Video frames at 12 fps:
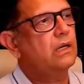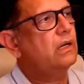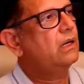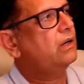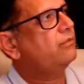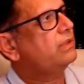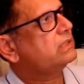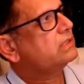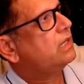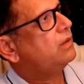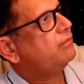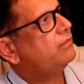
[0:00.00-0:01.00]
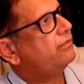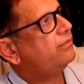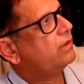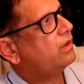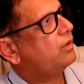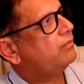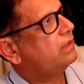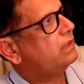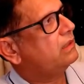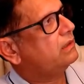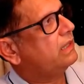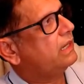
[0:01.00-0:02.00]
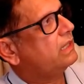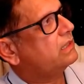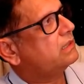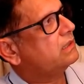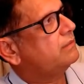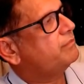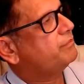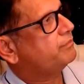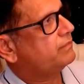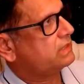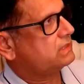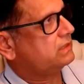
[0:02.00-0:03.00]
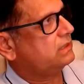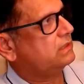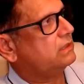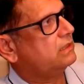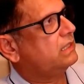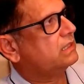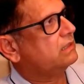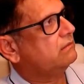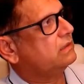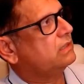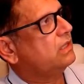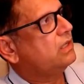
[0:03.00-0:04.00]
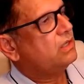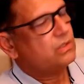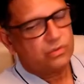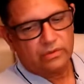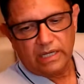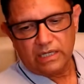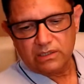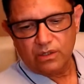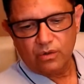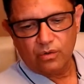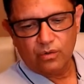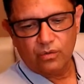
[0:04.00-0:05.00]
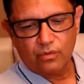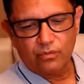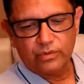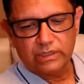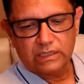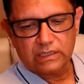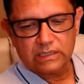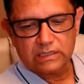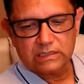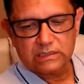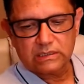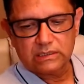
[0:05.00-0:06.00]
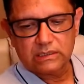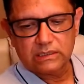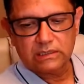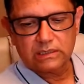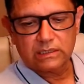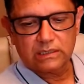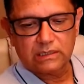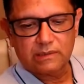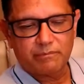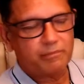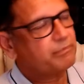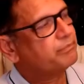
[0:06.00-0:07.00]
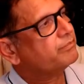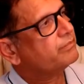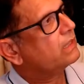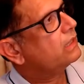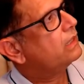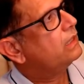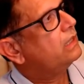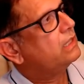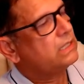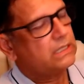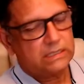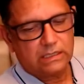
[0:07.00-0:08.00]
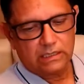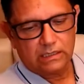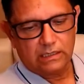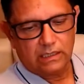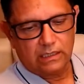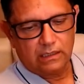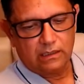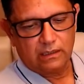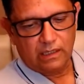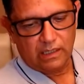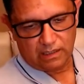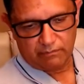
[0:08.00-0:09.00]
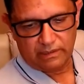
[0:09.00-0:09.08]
which come from that masdar, they are given. So that's how we consult dictionary in Arabic.